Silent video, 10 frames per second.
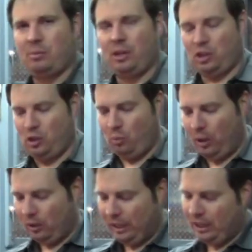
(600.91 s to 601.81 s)
because you
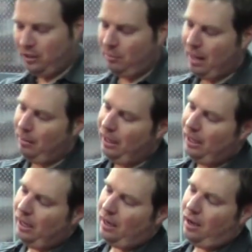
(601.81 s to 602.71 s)
will need to maybe